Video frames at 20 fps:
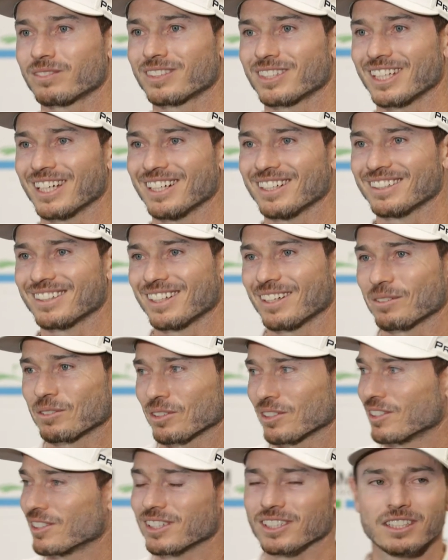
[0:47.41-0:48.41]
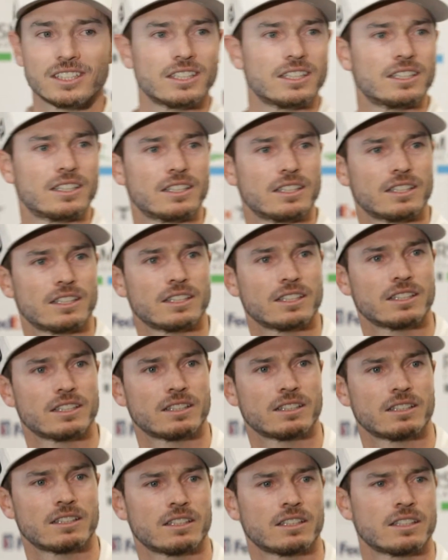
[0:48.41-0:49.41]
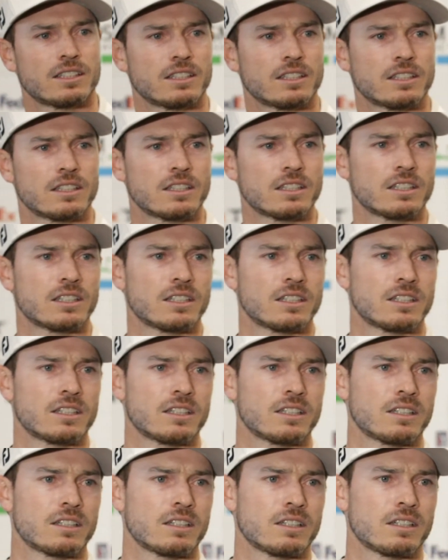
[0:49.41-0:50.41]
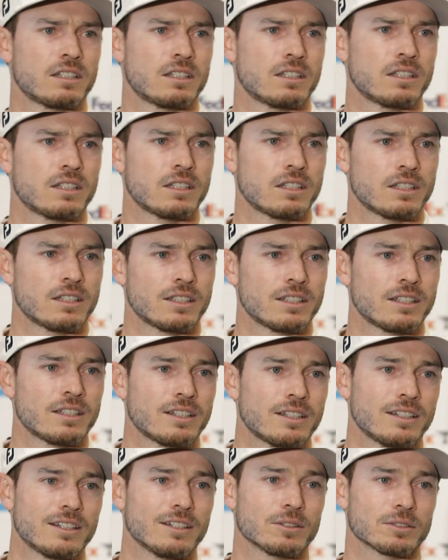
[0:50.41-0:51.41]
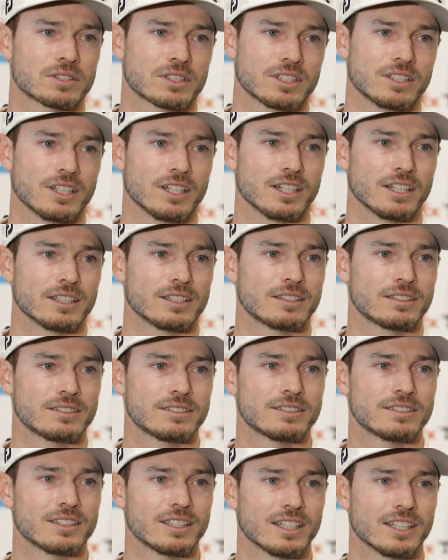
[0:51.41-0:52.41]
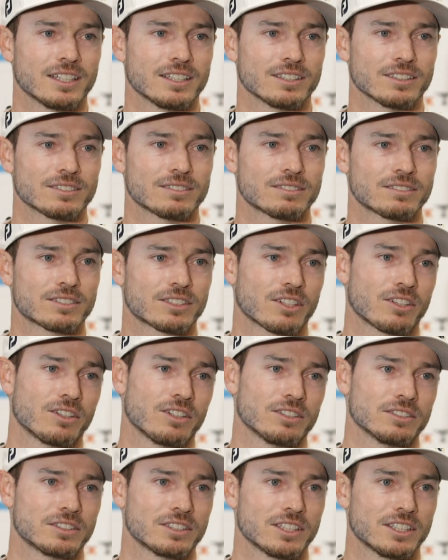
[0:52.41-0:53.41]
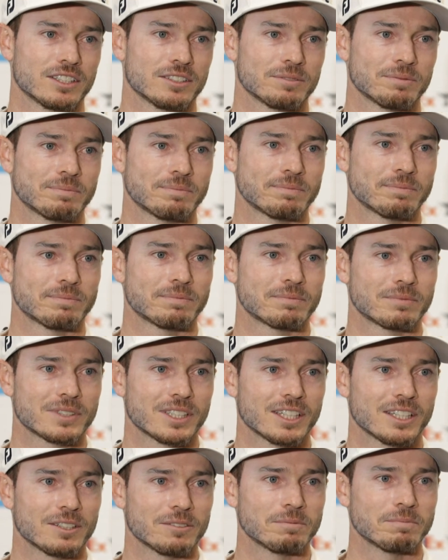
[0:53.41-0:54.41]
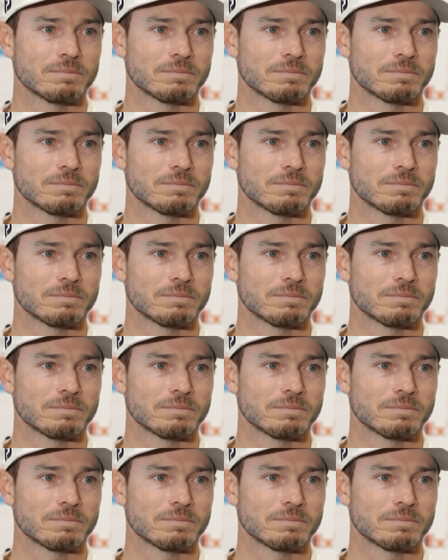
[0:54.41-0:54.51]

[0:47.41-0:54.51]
Yeah, uh, absolutely. Sorry, the ball position change was yesterday or today? It was today. Yeah, I'm starting on ten. Yeah.